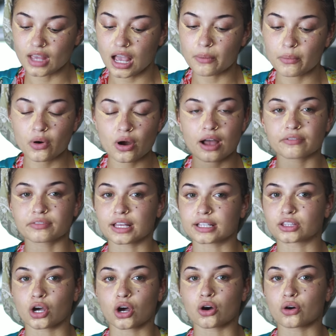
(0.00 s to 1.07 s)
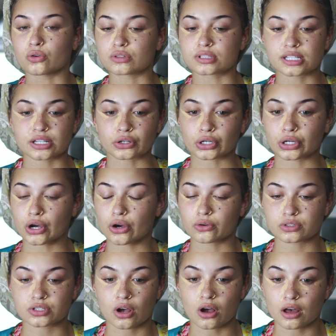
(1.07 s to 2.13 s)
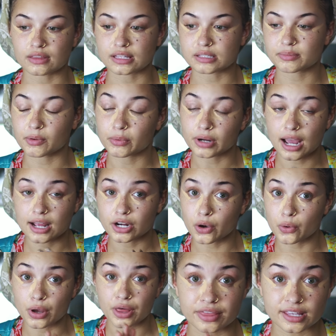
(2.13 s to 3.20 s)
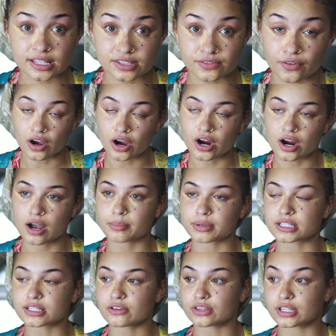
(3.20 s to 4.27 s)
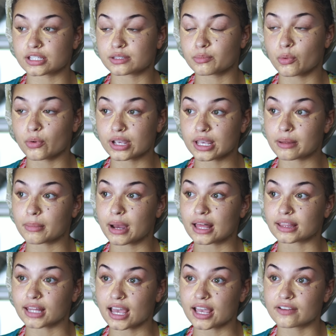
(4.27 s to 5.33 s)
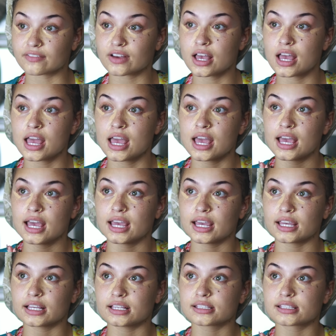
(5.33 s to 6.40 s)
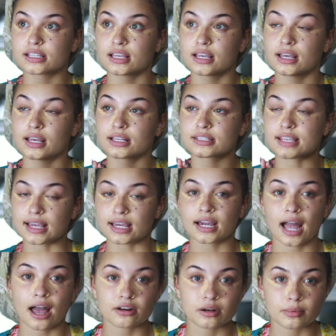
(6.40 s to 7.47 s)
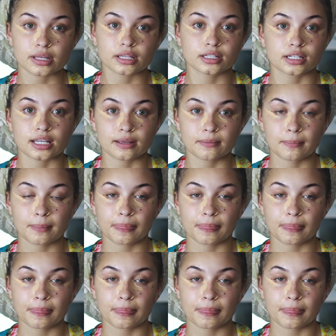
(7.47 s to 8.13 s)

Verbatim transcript: I won't have like the whole secret code to all this, but what I know this far up until this point in my life is take accountability.